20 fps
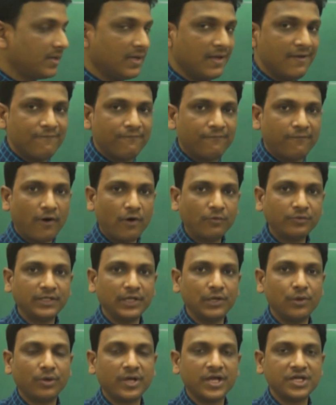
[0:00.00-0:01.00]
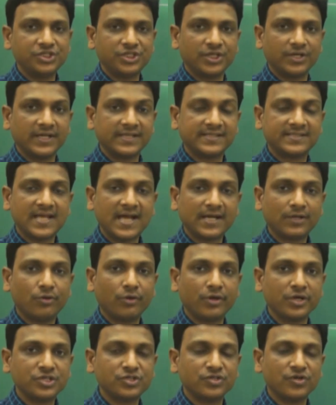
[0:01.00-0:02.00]
he found the location, exact
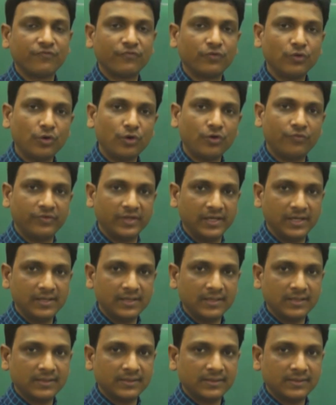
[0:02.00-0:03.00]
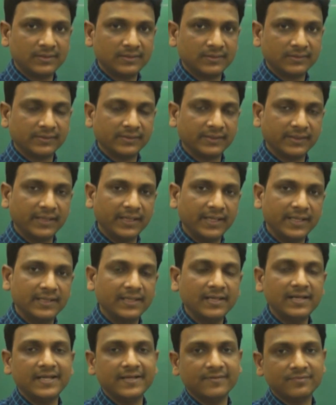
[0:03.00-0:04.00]
location of chlorophyll in
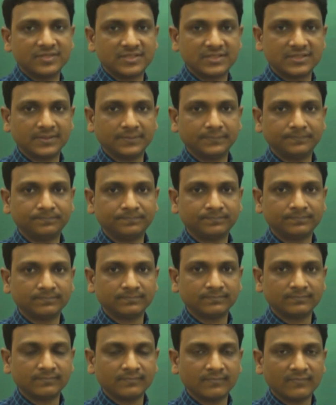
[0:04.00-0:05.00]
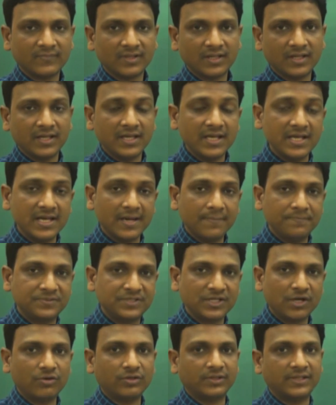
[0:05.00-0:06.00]
the leaves. He
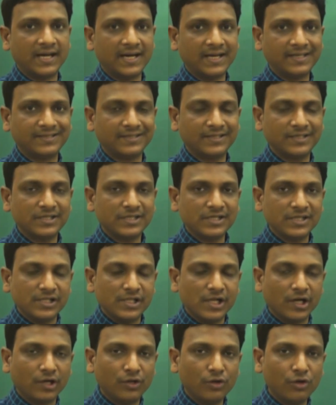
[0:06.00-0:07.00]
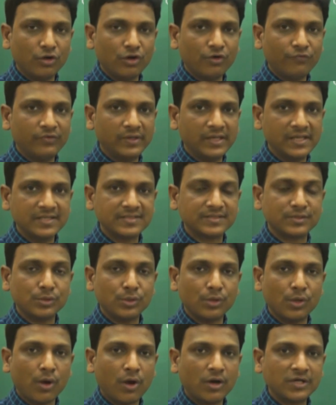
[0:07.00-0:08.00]
observed that the chlorophyll is
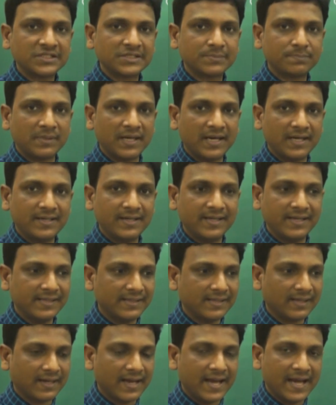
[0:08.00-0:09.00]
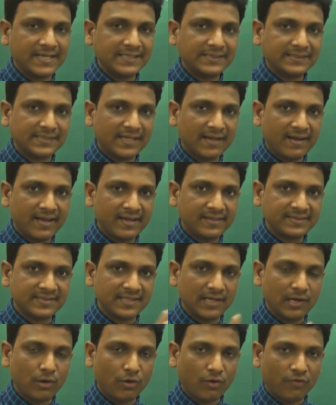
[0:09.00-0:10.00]
not spread in the entire
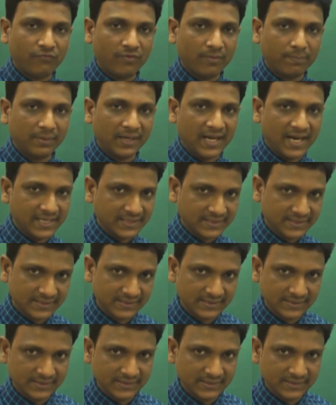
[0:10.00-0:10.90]
cell of a plant.